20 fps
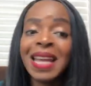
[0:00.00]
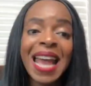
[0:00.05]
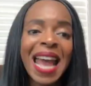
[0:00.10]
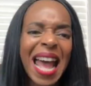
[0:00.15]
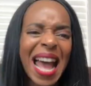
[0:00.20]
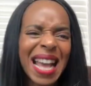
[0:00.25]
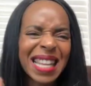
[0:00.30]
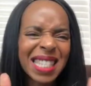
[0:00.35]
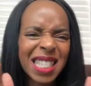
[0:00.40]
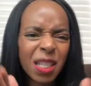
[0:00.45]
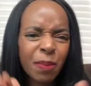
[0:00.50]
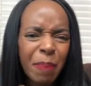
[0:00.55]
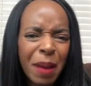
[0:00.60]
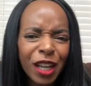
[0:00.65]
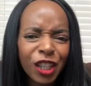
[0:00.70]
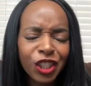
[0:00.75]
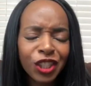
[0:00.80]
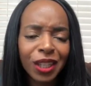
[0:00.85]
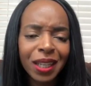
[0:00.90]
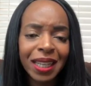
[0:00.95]

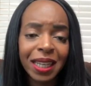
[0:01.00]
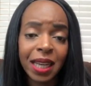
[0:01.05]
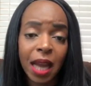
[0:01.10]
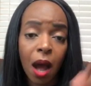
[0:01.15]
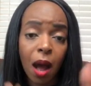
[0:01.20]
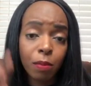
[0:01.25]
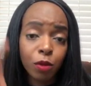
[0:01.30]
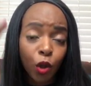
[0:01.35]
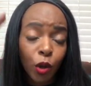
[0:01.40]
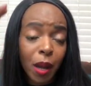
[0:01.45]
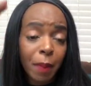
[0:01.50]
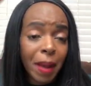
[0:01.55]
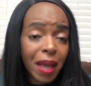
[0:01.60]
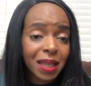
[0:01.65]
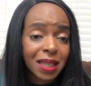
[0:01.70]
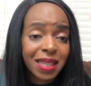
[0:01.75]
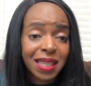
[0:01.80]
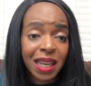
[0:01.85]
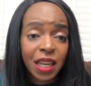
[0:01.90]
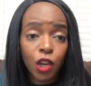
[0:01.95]
especially now, I'm talking
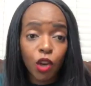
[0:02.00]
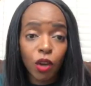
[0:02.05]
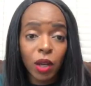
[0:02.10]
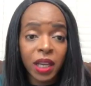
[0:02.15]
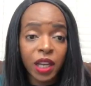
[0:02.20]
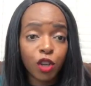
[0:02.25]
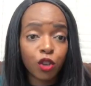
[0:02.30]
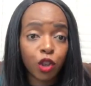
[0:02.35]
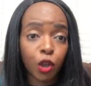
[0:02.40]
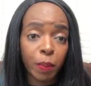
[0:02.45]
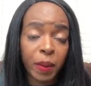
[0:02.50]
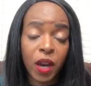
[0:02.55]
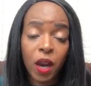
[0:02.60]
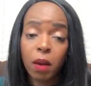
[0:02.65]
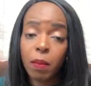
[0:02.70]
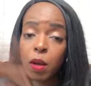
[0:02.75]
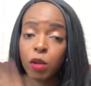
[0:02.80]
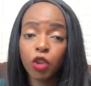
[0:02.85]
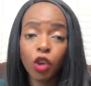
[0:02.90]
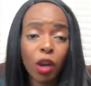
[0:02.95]
about senior leadership here.
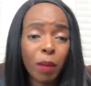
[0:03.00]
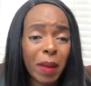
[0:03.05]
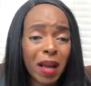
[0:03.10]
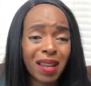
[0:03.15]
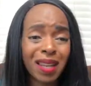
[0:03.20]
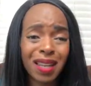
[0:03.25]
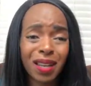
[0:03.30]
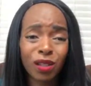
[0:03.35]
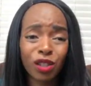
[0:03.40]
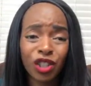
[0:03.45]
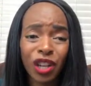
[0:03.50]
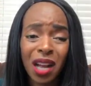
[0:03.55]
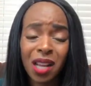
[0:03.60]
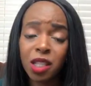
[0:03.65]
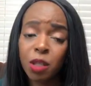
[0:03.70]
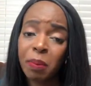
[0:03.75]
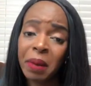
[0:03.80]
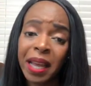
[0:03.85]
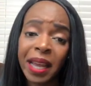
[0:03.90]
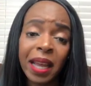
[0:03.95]
I'm not talking about little
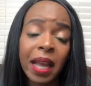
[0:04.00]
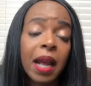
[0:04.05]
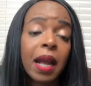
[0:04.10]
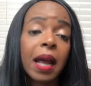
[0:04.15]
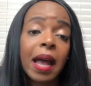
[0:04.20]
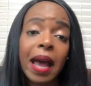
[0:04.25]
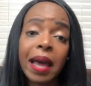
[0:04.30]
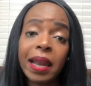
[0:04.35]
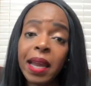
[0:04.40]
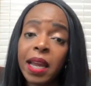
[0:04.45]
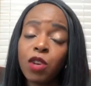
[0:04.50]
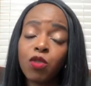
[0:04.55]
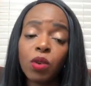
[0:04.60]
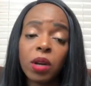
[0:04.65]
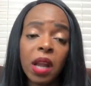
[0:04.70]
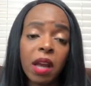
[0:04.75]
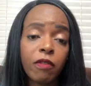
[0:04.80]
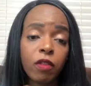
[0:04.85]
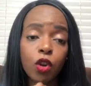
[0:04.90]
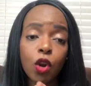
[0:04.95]
child's play at entry
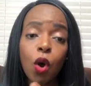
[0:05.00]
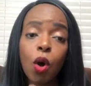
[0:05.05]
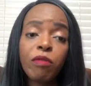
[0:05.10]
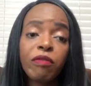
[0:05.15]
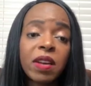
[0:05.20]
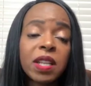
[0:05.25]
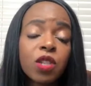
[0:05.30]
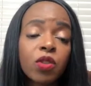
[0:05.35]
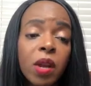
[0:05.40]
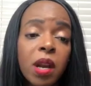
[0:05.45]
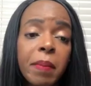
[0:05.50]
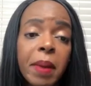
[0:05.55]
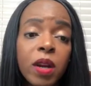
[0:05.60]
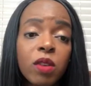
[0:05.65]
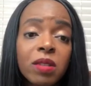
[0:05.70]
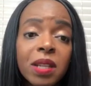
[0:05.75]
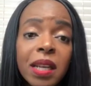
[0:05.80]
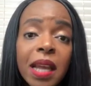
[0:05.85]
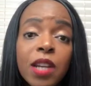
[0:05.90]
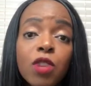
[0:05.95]
level. No offense to anybody
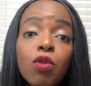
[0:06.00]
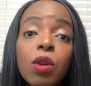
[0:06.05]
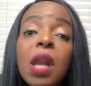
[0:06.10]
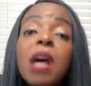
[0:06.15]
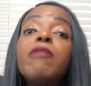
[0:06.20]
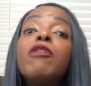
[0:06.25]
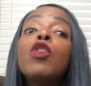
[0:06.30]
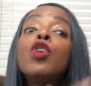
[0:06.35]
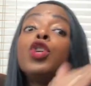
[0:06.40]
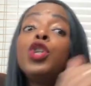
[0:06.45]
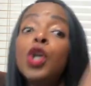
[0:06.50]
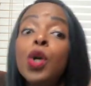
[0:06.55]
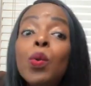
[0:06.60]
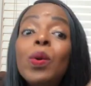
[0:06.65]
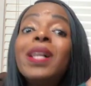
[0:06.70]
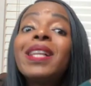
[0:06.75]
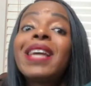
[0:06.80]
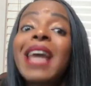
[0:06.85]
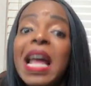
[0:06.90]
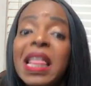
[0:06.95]
who's at entry level. You
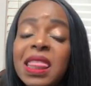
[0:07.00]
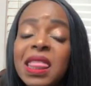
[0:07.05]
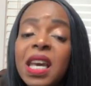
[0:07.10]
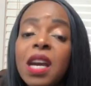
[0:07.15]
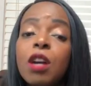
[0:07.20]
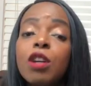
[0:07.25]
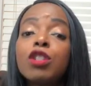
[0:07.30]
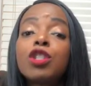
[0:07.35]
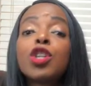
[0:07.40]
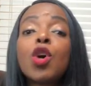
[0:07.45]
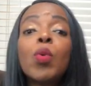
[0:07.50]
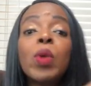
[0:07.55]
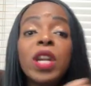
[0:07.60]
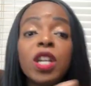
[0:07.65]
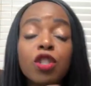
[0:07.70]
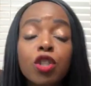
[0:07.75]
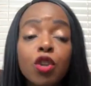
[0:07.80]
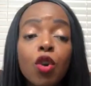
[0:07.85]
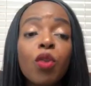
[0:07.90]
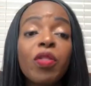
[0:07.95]
will get there. So it
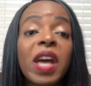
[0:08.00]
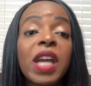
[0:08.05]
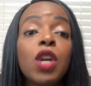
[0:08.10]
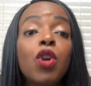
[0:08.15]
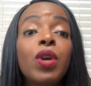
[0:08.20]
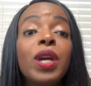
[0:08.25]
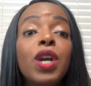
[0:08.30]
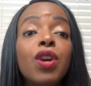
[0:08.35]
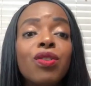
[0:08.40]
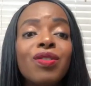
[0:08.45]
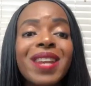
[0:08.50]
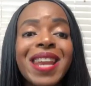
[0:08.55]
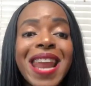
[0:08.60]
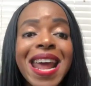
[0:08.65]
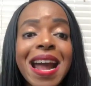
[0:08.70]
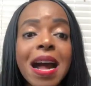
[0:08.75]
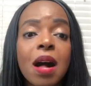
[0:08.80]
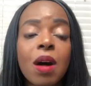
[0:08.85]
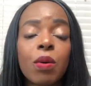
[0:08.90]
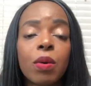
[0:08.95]
is good that you're here
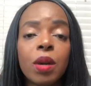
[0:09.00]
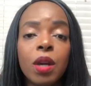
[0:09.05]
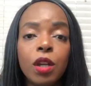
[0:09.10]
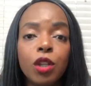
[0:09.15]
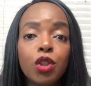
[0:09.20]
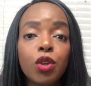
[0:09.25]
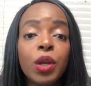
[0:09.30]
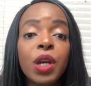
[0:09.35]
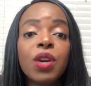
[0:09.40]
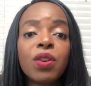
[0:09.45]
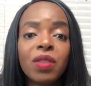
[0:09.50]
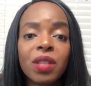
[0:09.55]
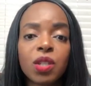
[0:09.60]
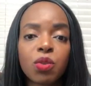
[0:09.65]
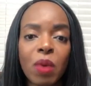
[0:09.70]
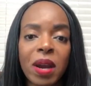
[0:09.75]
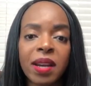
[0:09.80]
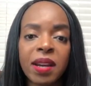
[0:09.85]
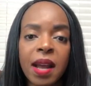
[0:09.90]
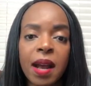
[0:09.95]
now to hear this
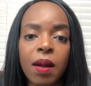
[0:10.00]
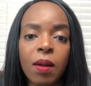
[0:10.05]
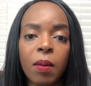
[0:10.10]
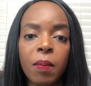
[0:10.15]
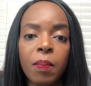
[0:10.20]
right now.